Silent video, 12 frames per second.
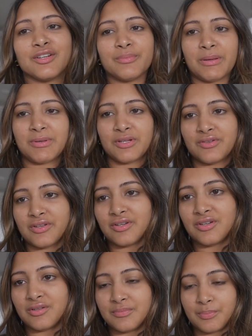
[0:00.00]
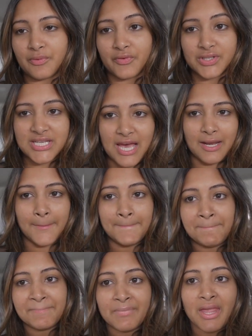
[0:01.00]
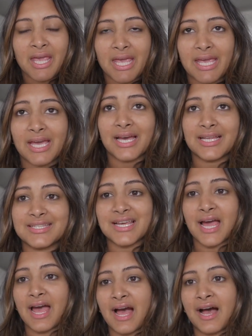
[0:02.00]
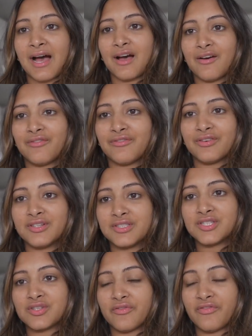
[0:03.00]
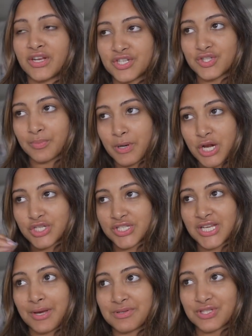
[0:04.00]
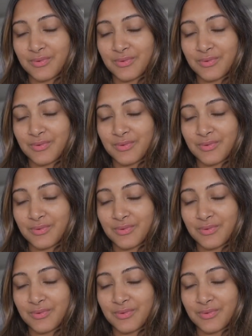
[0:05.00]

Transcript: or maybe a little before 10 and I have to finish the project I was